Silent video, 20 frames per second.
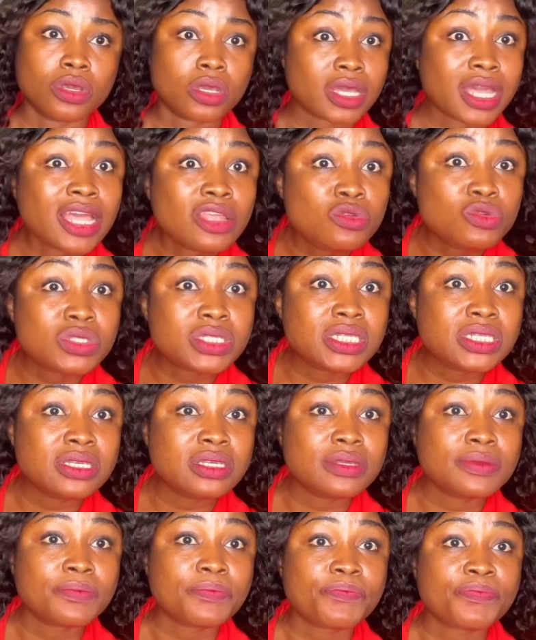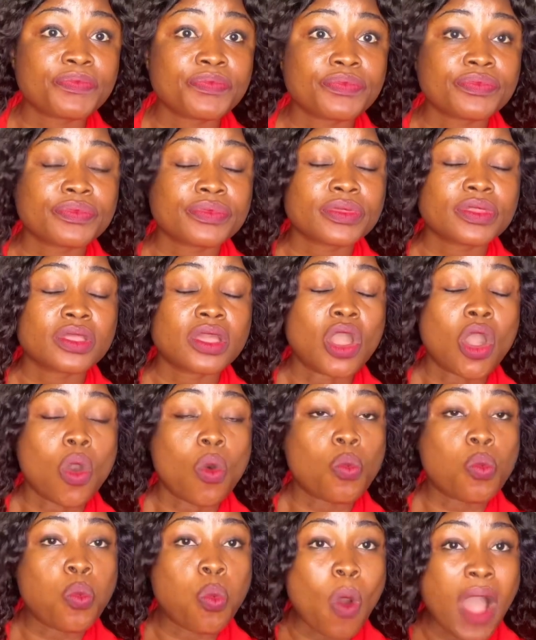Can you see
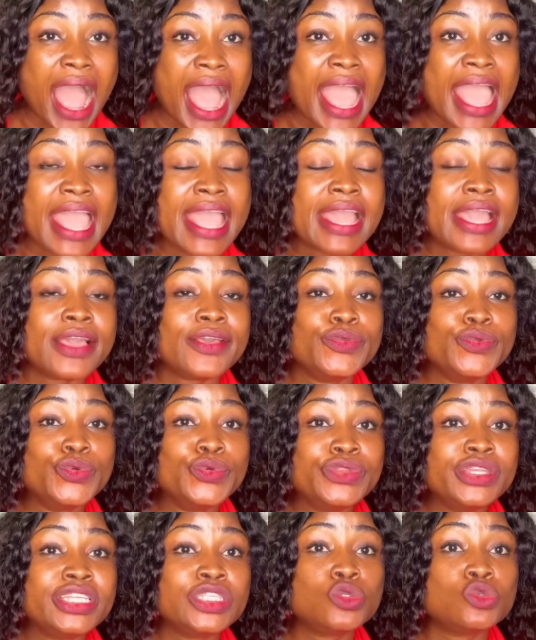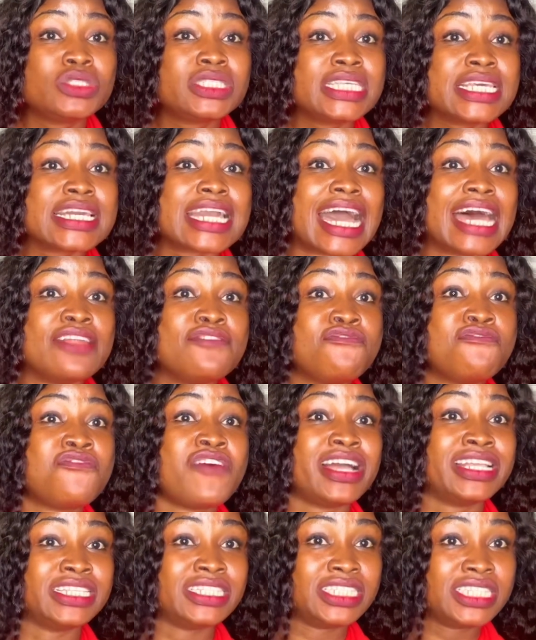why you need to take
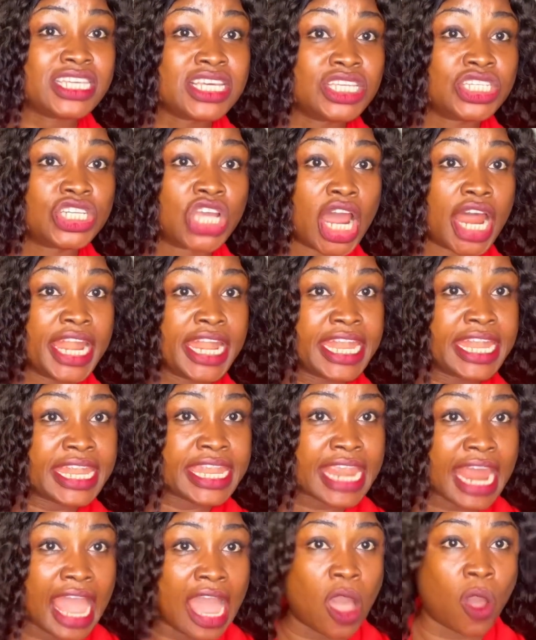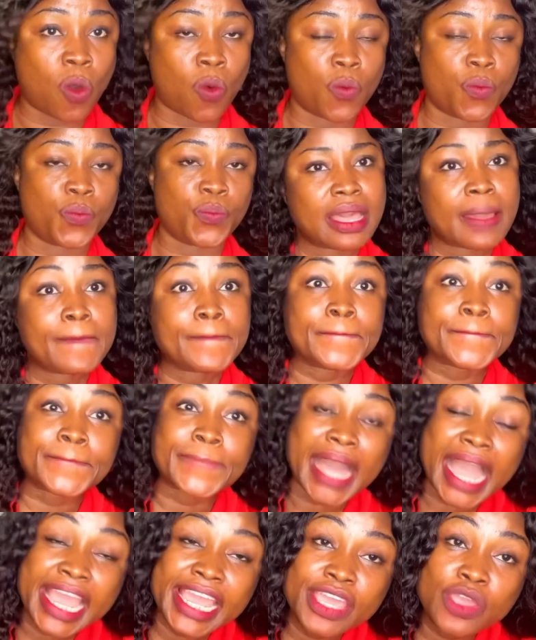advantage now?
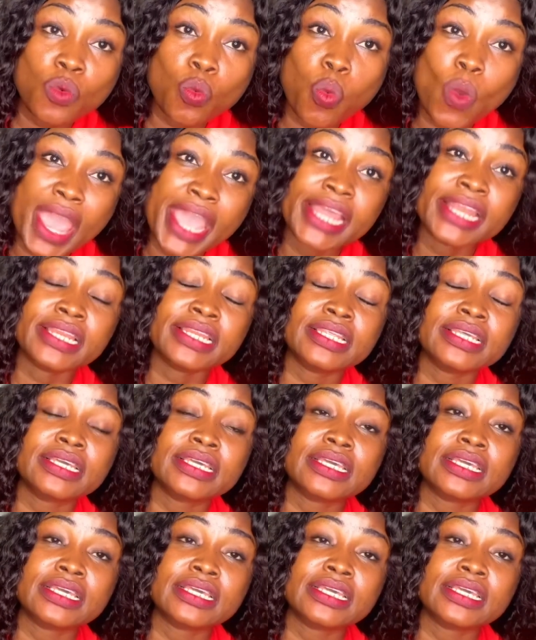Buying when